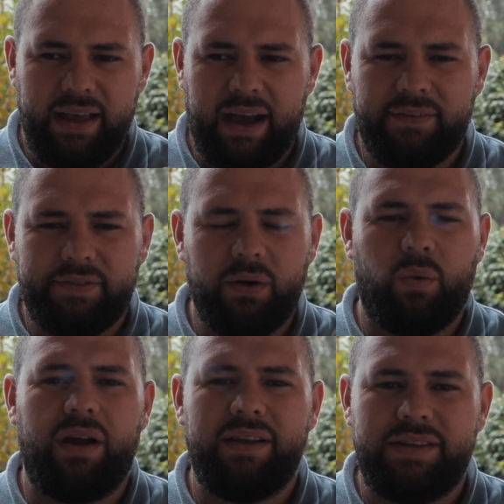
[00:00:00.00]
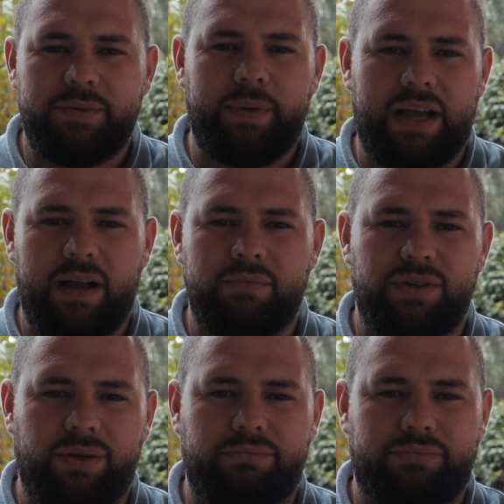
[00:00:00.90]
after a while it just becomes,
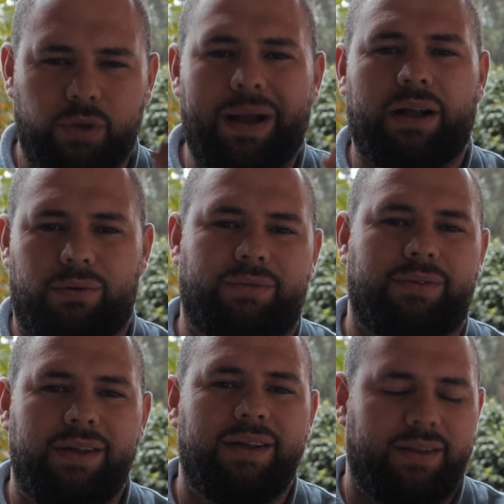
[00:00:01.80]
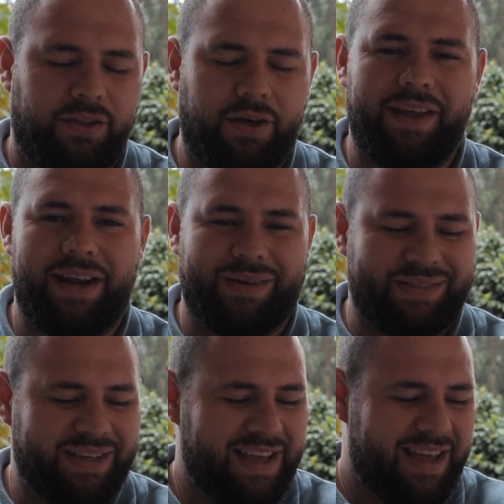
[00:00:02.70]
you know, tobacco, nothing
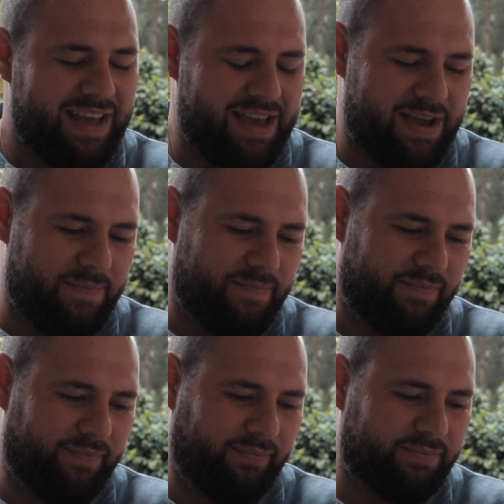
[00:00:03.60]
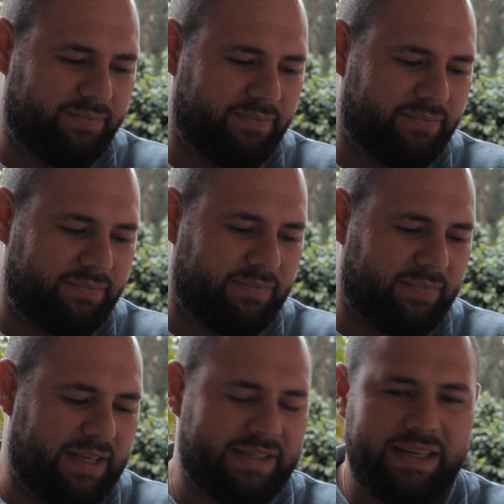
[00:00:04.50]
else.
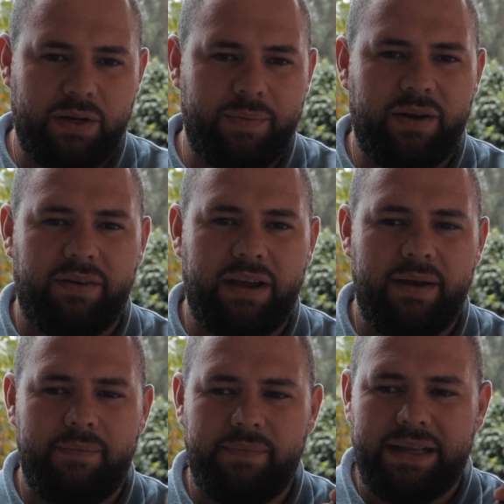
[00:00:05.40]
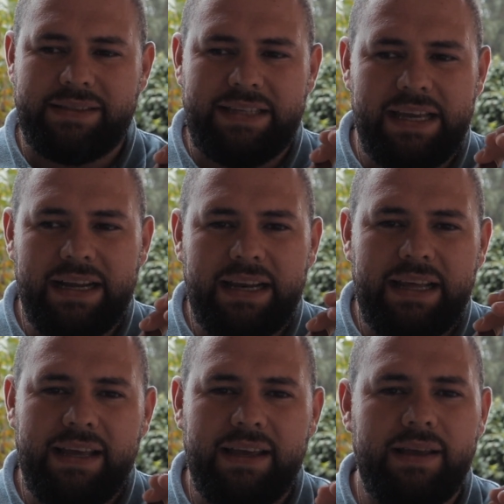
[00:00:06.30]
There's a little bit of a
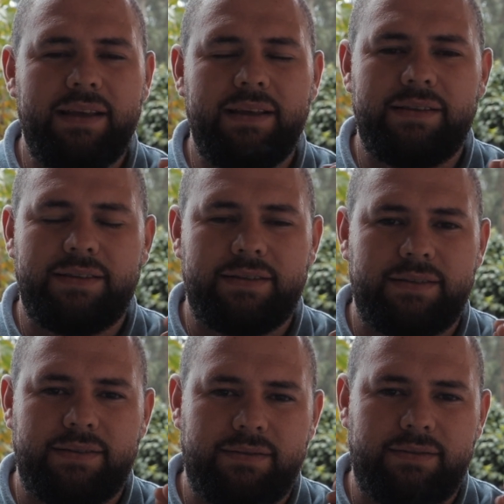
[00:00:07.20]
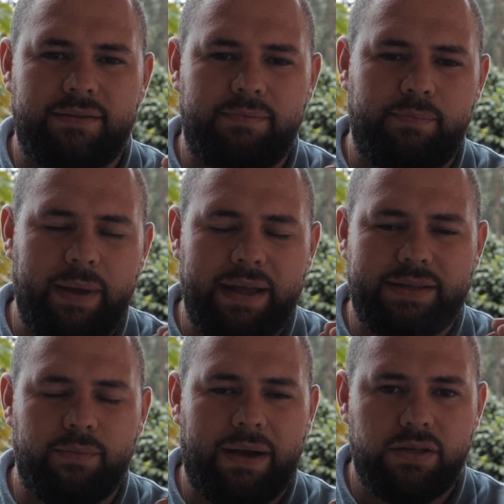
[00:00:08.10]
tingly
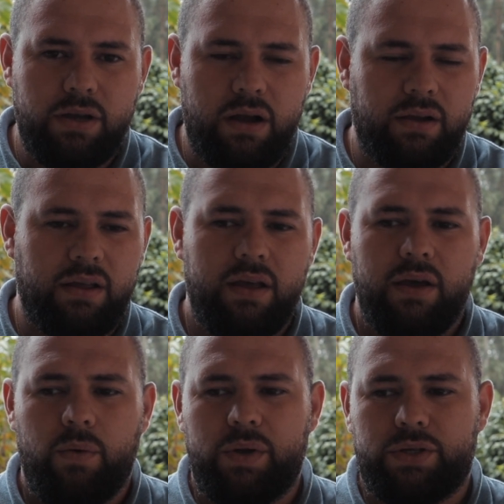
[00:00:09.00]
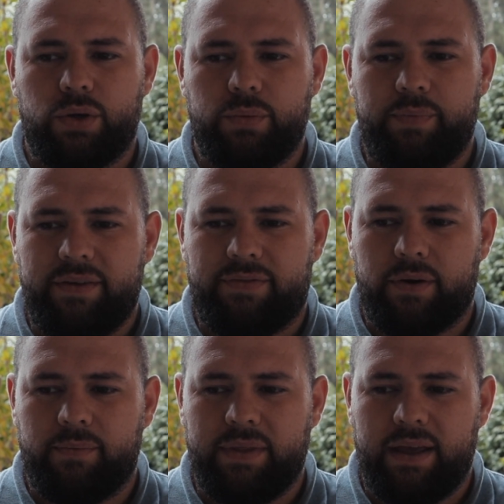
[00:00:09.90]
bit on my tongue, which could be
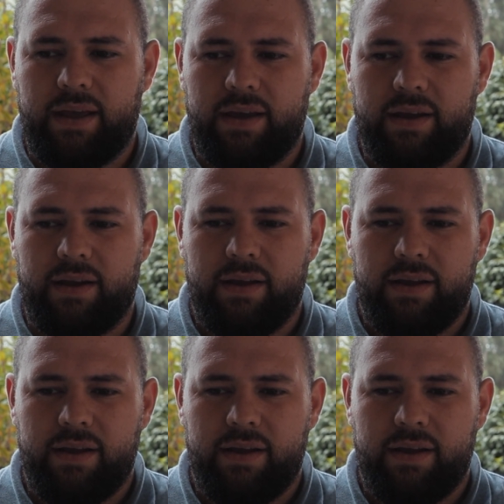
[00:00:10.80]
from those